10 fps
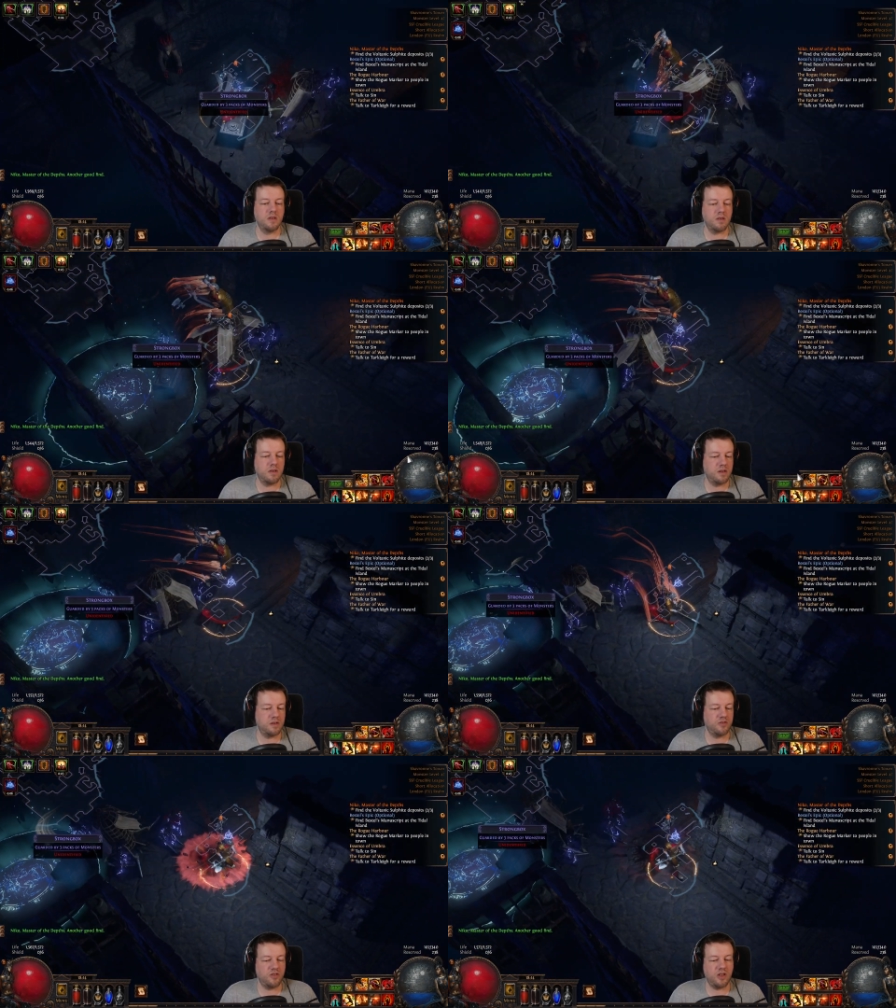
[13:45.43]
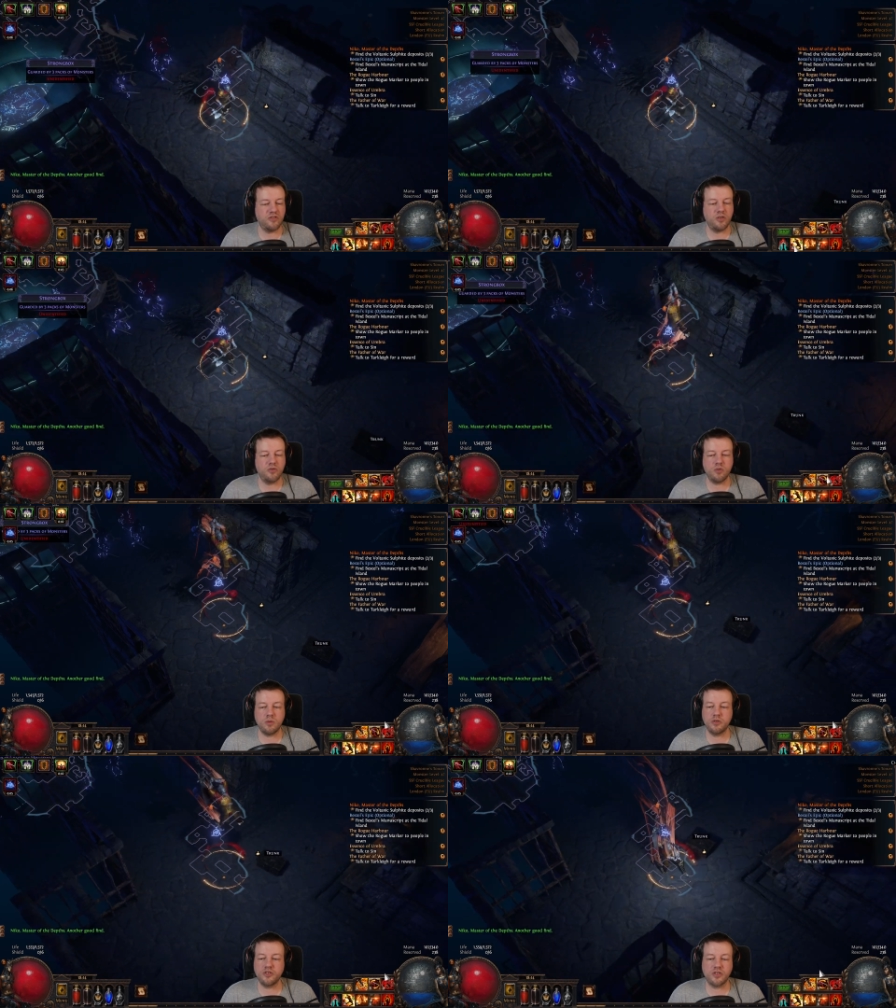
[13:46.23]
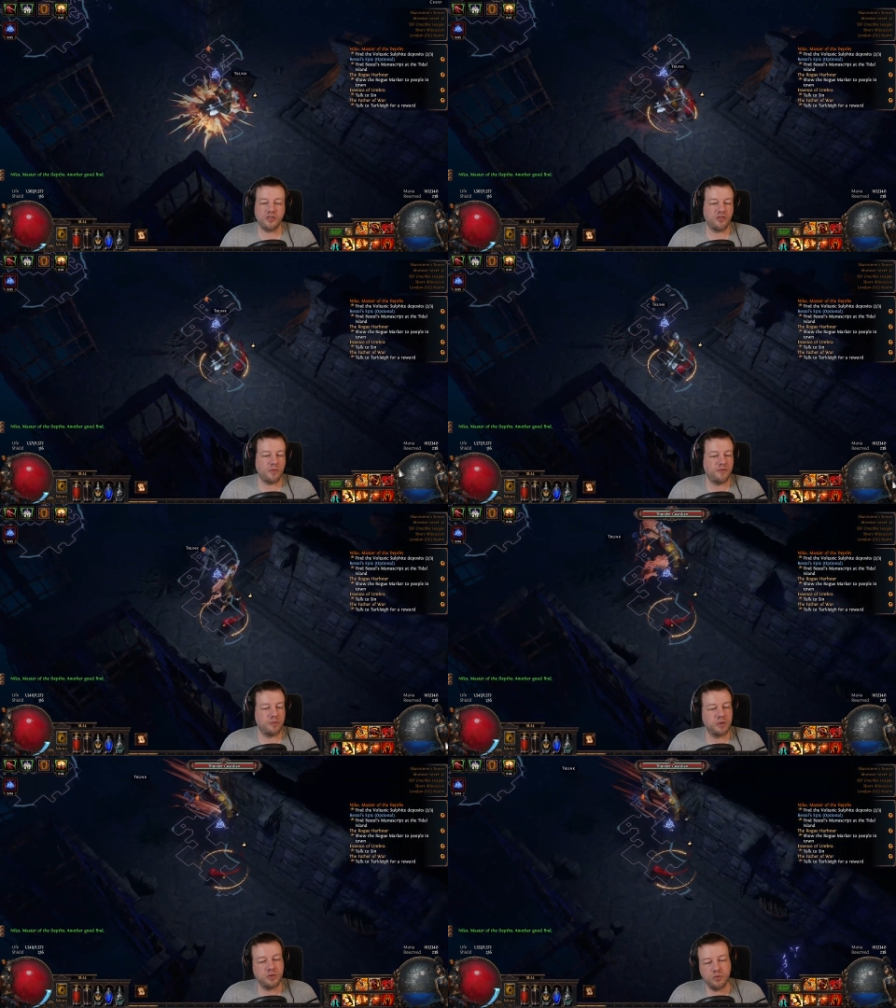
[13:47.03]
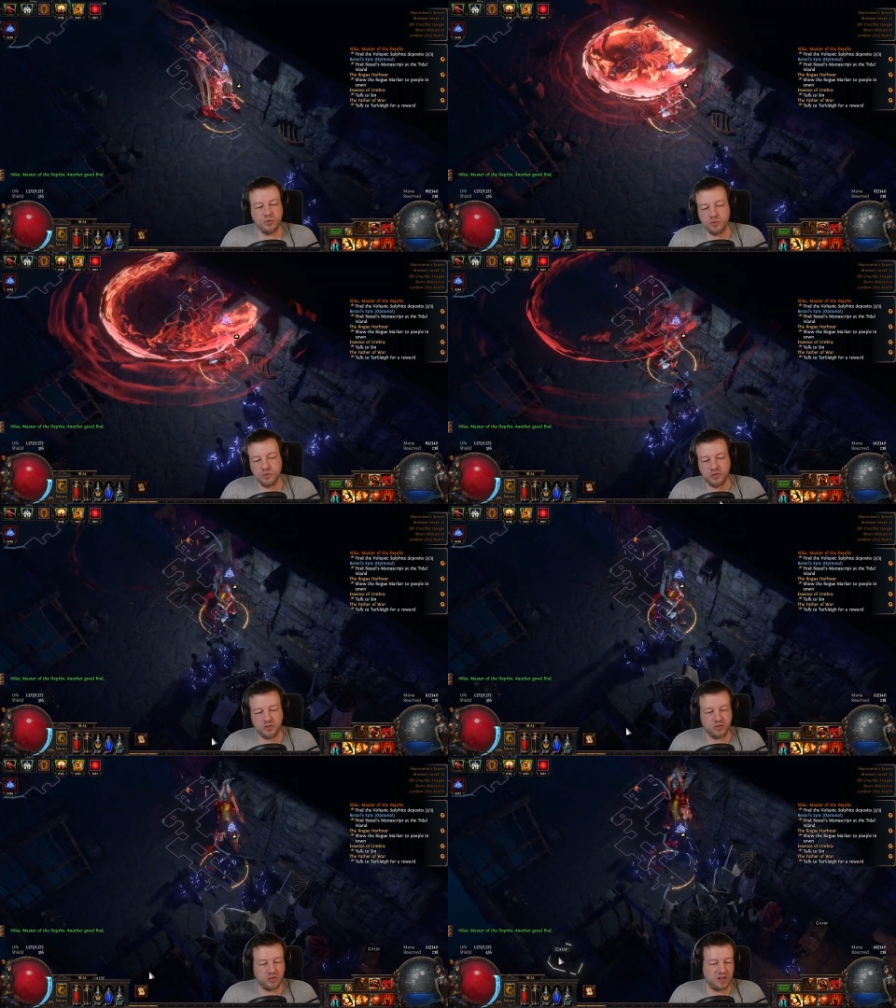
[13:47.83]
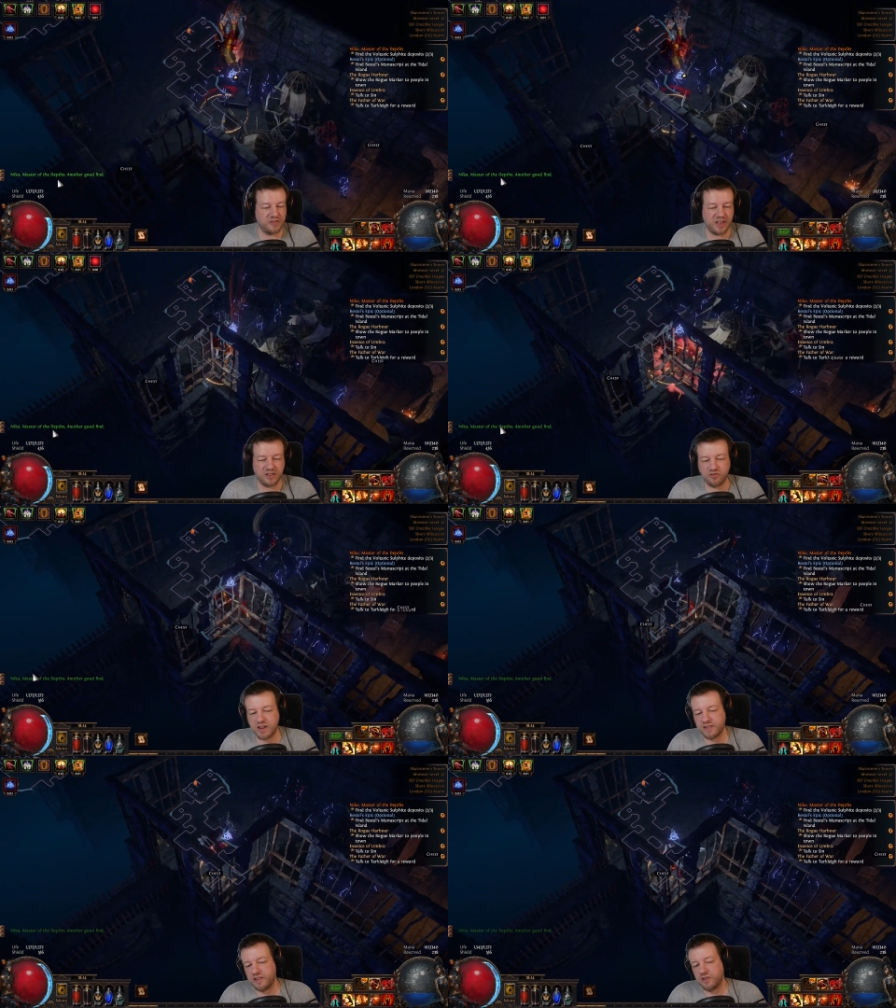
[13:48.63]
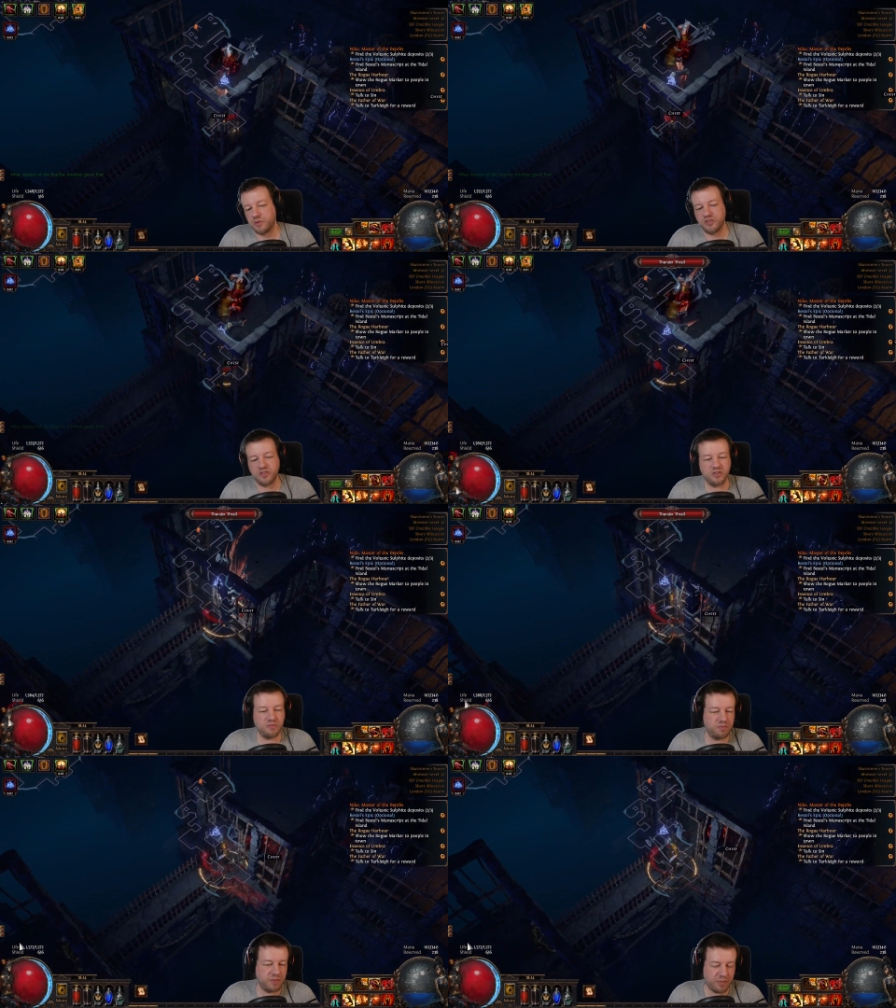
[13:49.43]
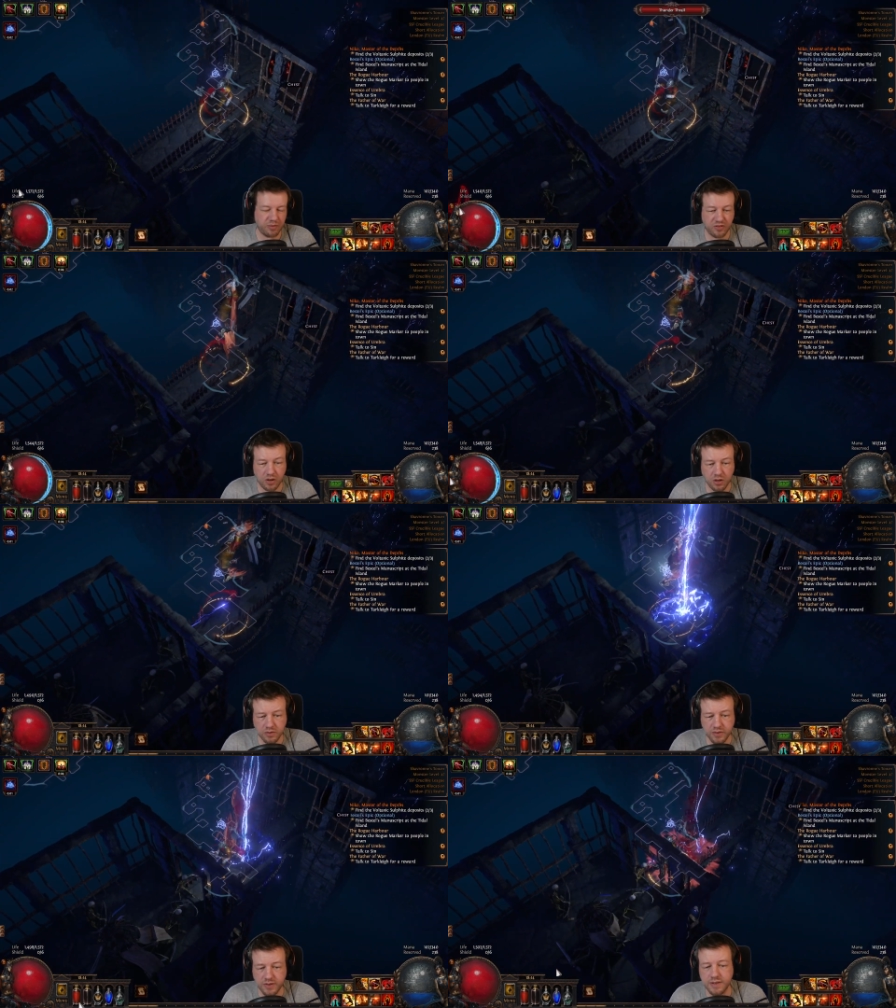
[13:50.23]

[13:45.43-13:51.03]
And as usual, we're just going to stop for blues, unless I get distracted, which happens a lot.